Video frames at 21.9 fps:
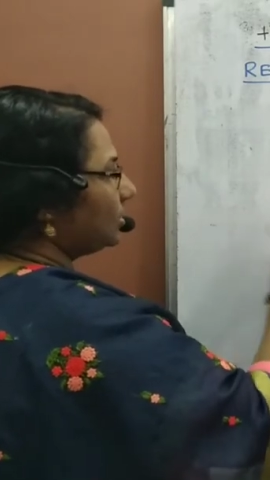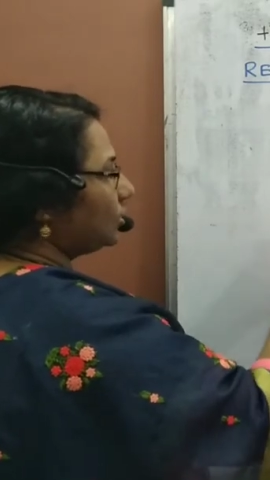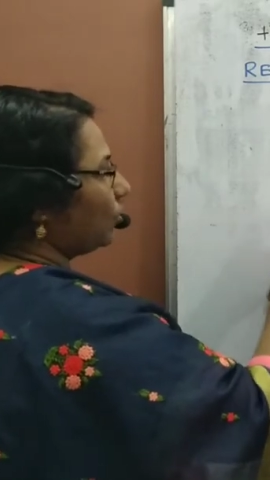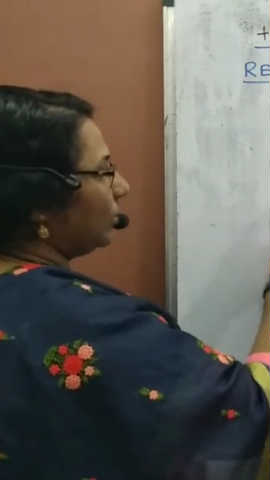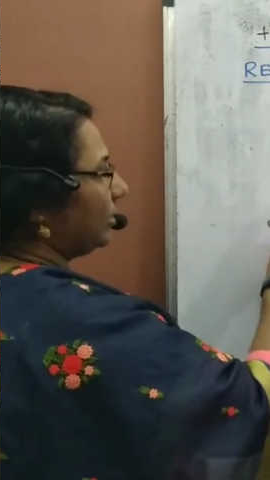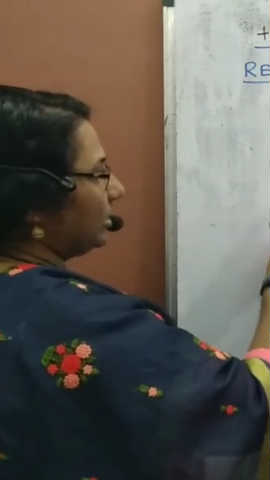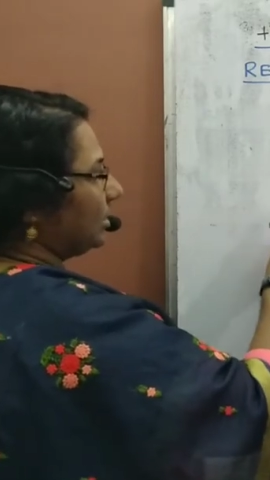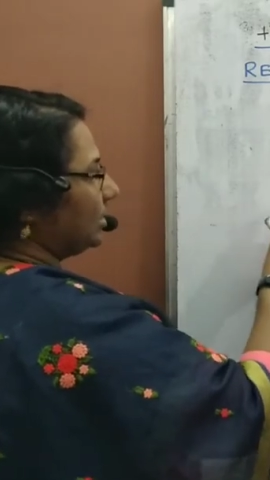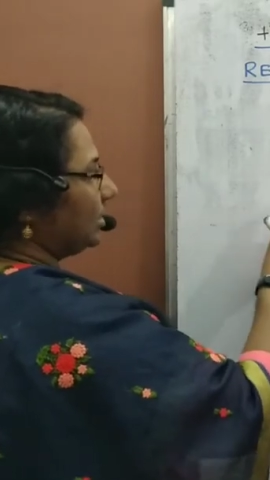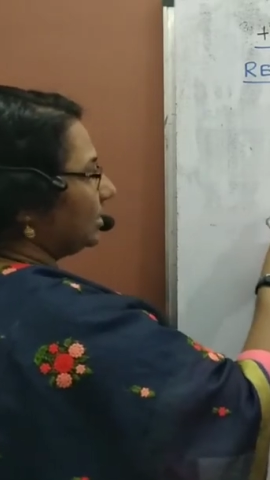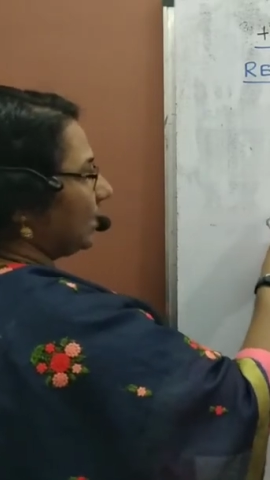so
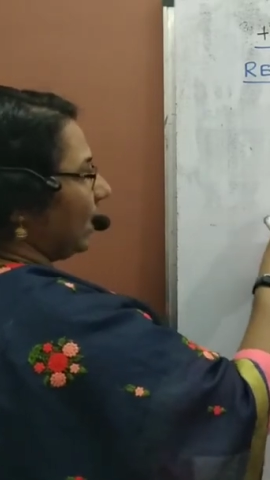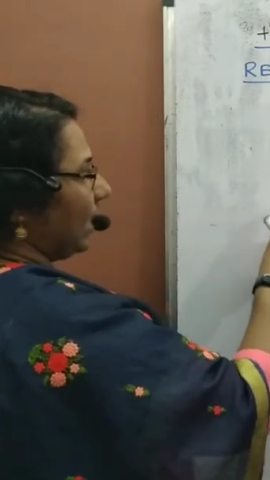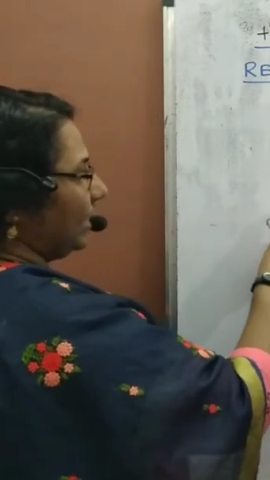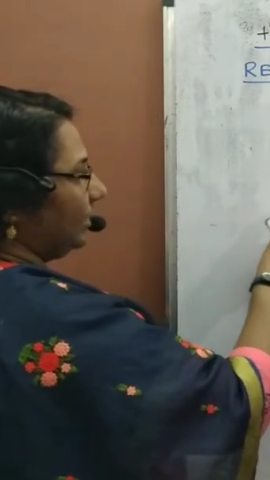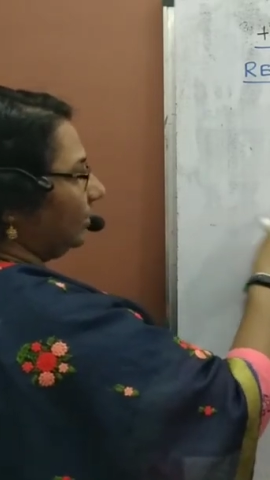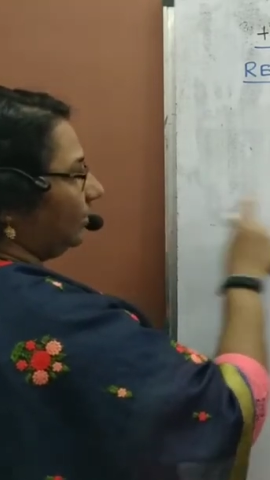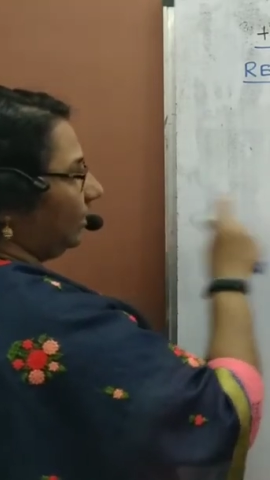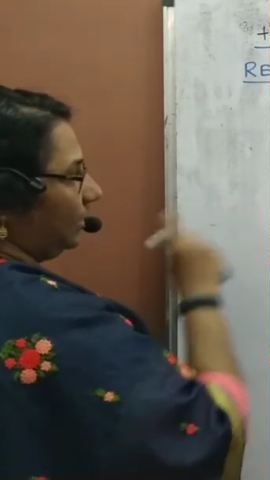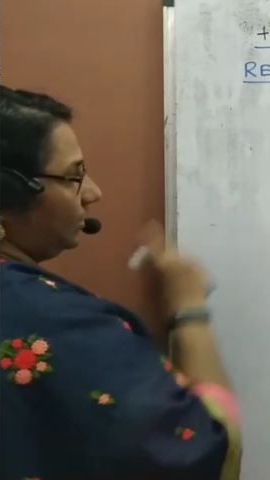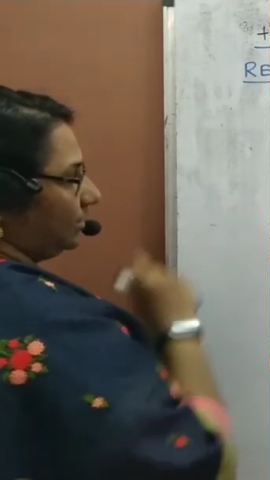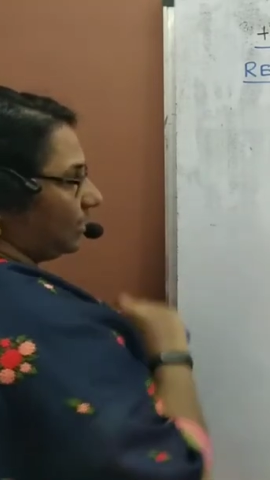it is
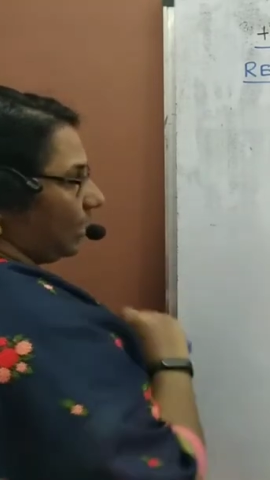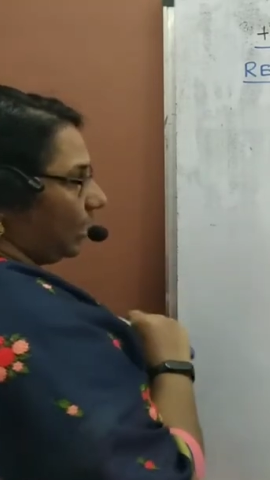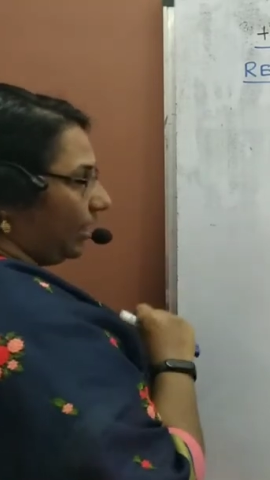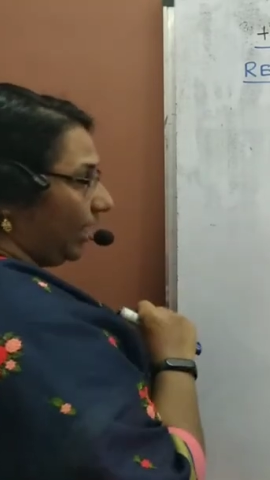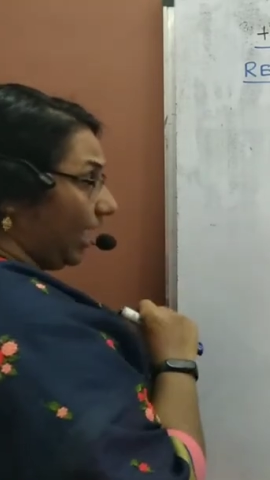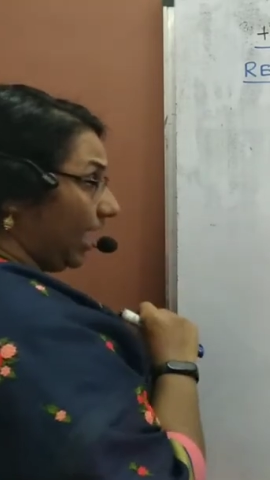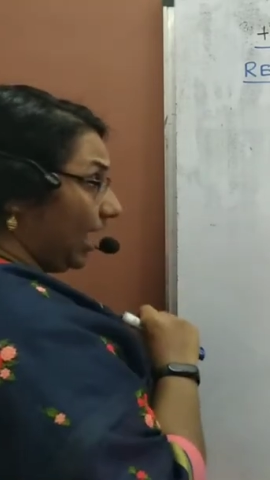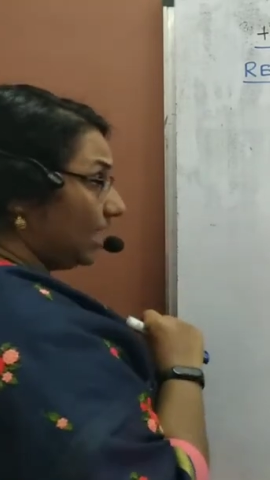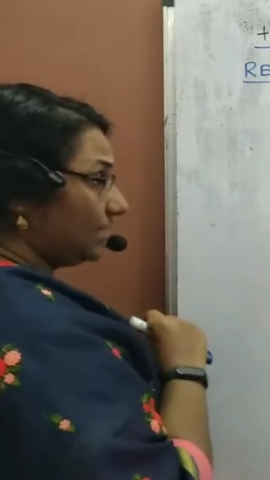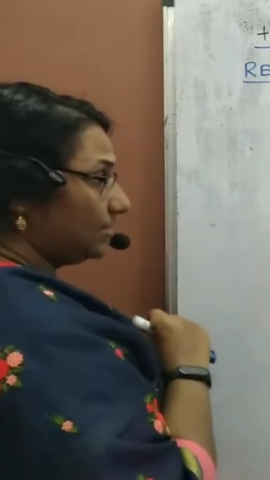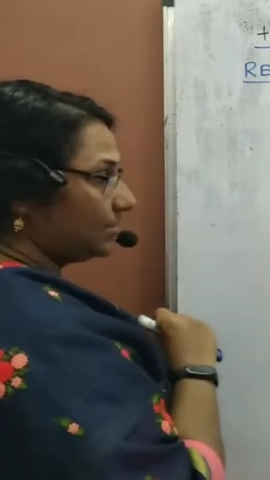sine theta,
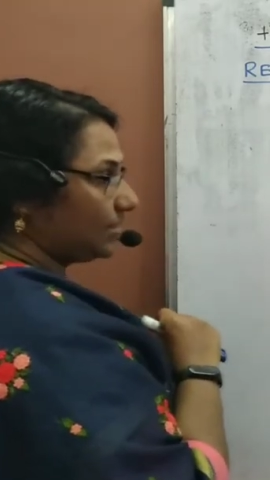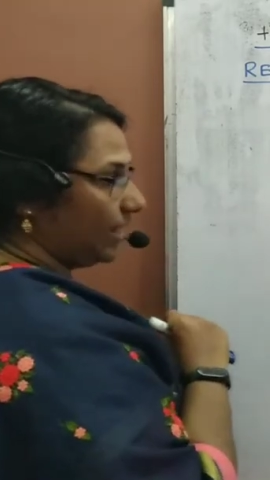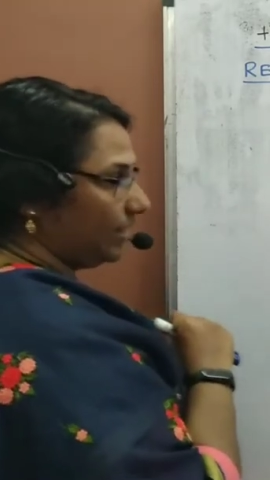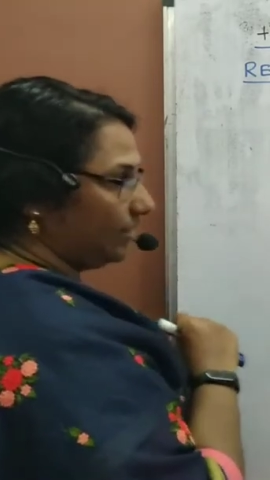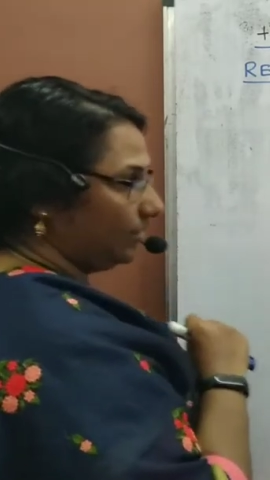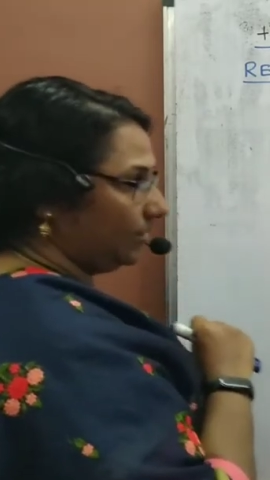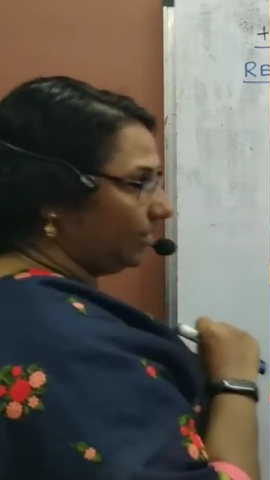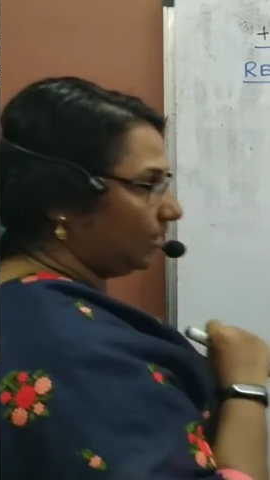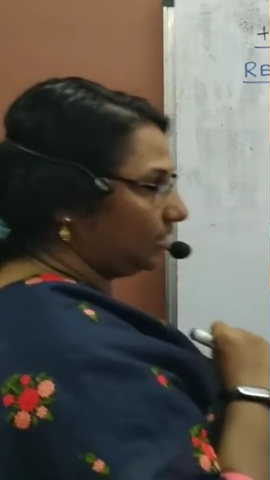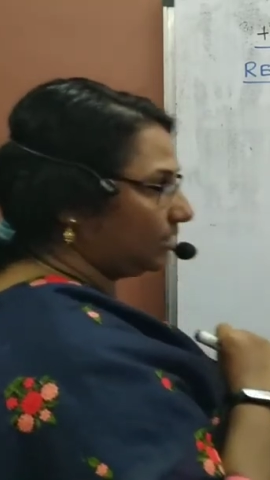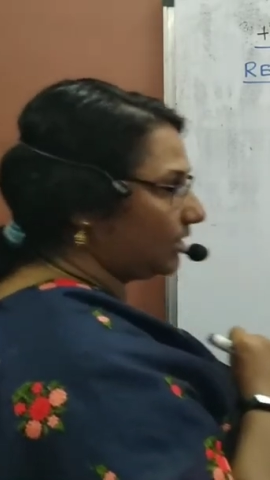A
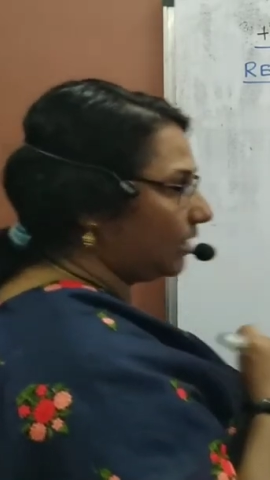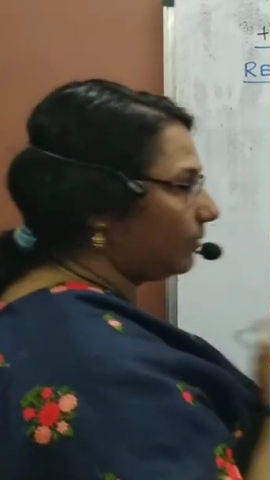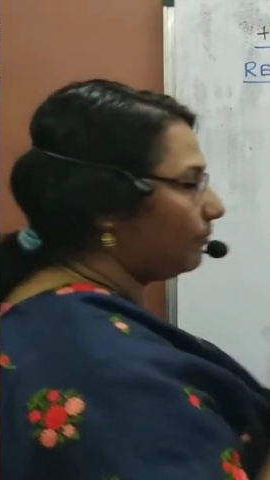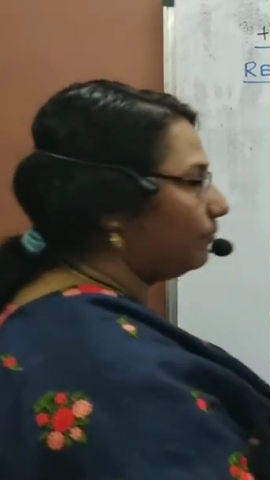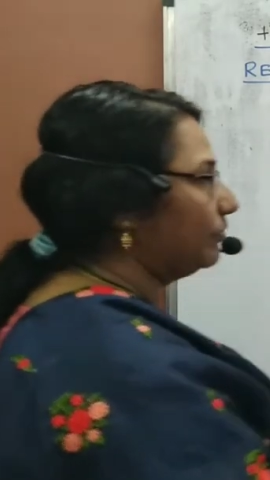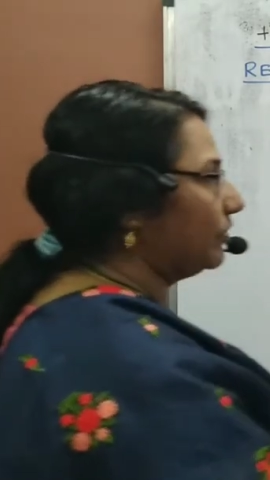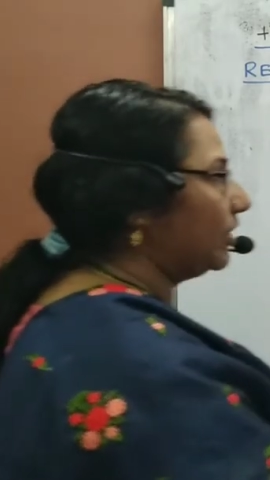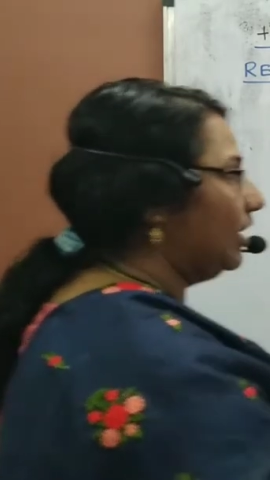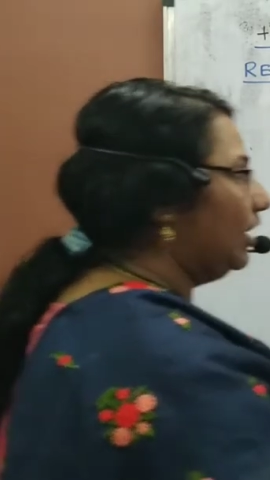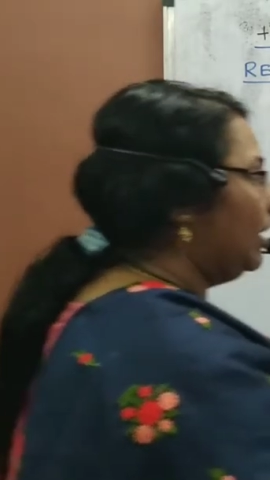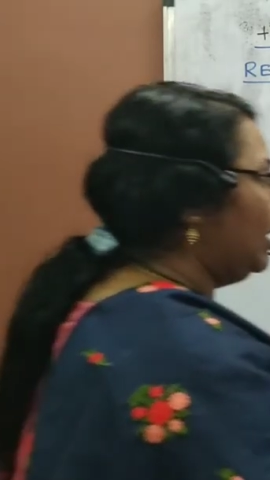sine theta.
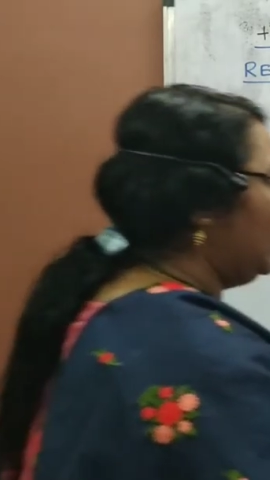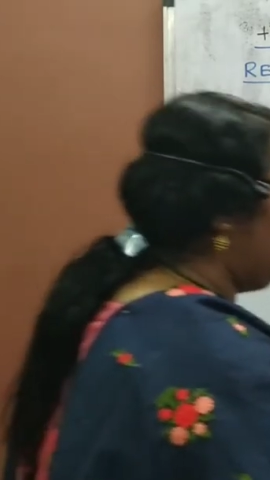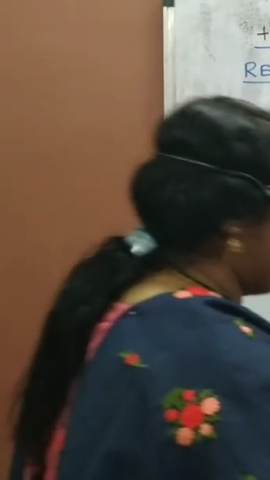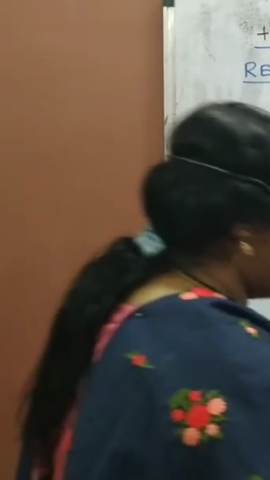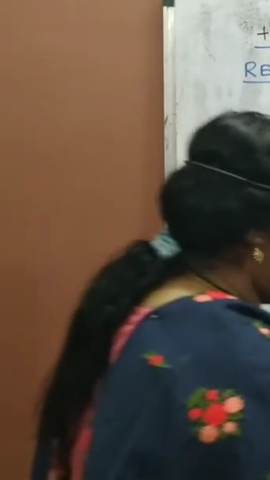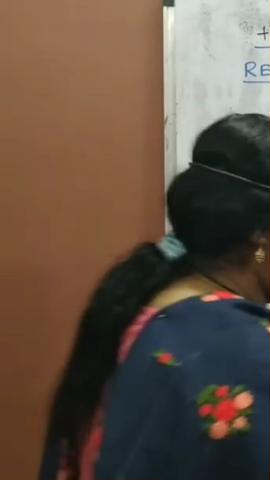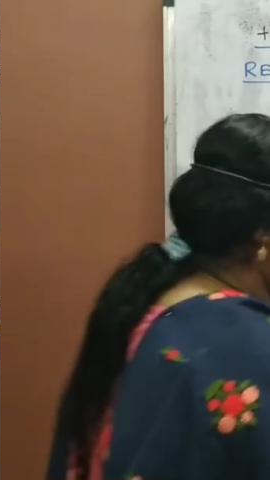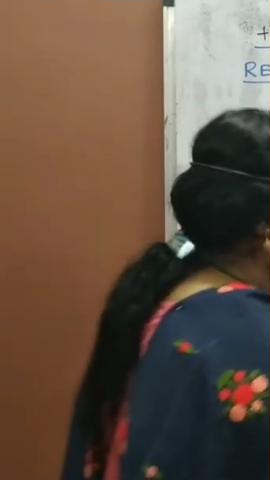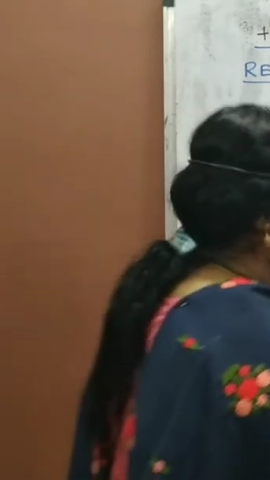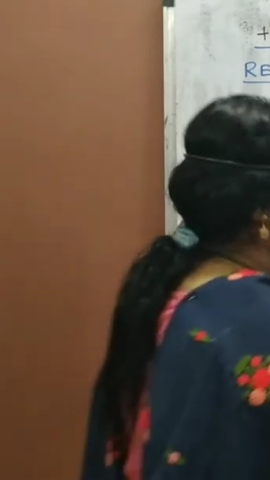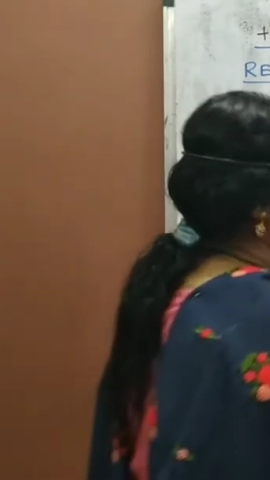
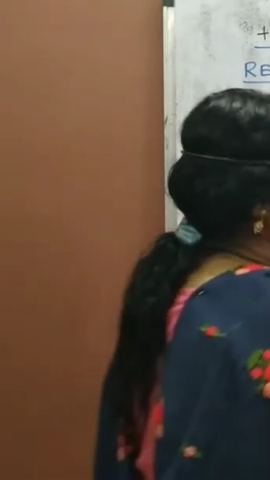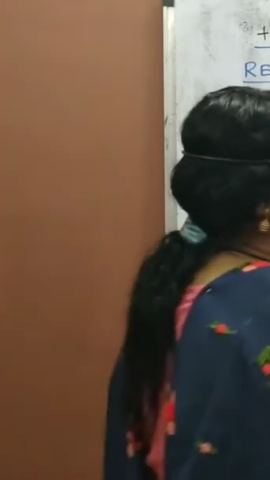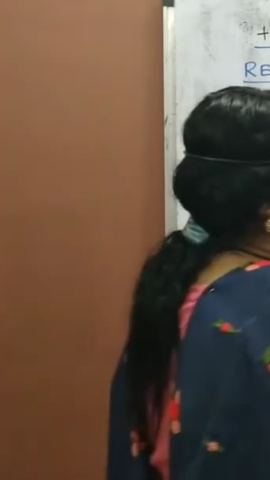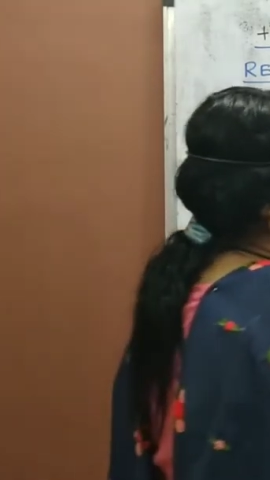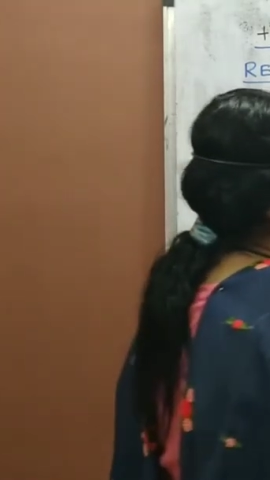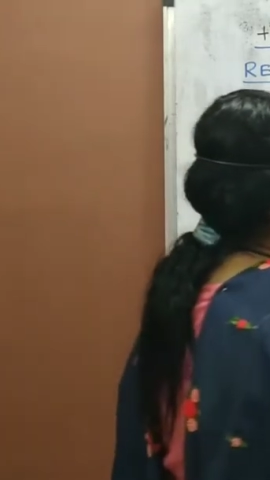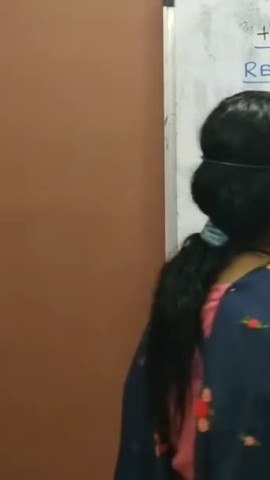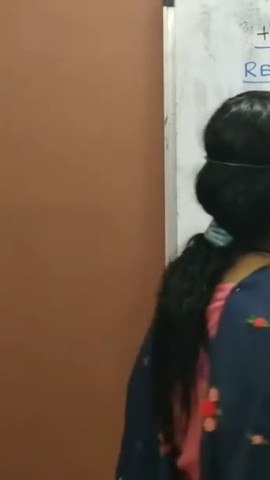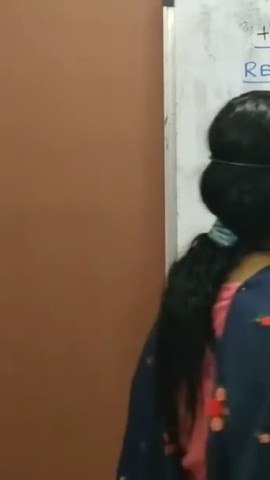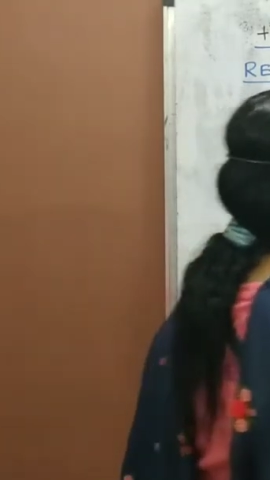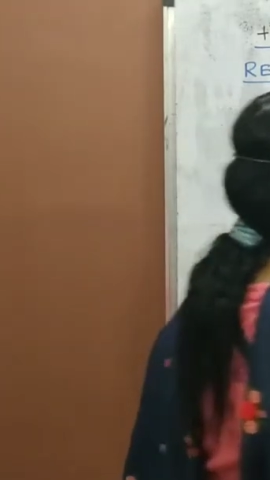Look here.